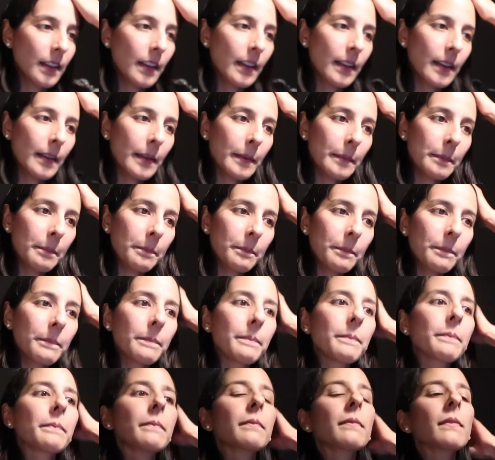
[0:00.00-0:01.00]

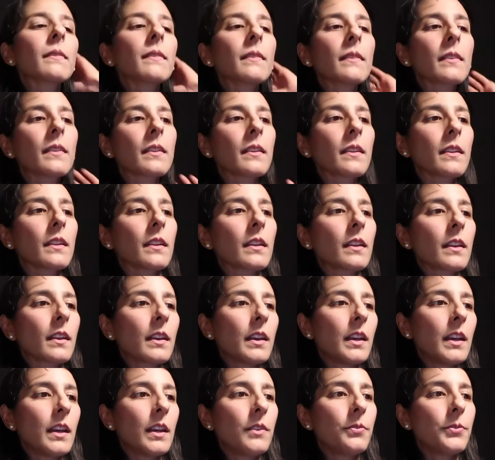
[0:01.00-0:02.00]
Um,
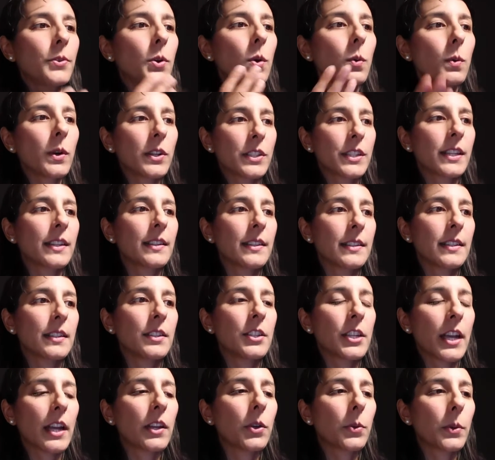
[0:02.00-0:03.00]
if you're watching this
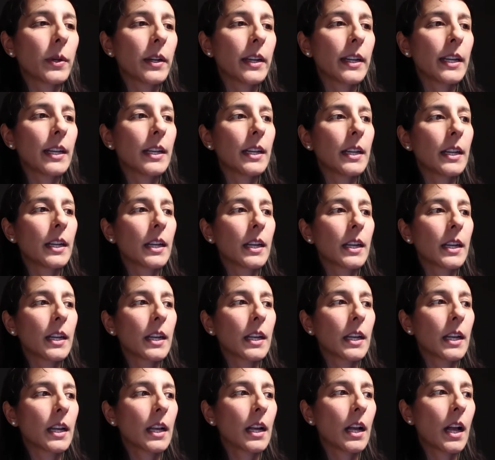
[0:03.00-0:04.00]
in January,
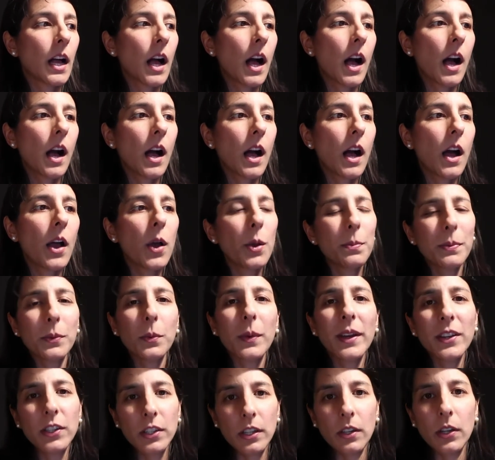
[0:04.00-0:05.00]
I hope it
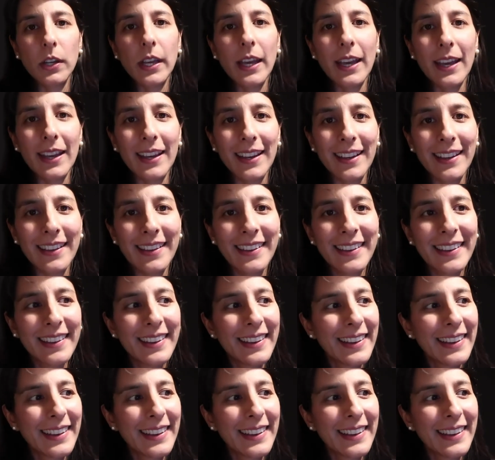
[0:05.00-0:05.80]
went okay.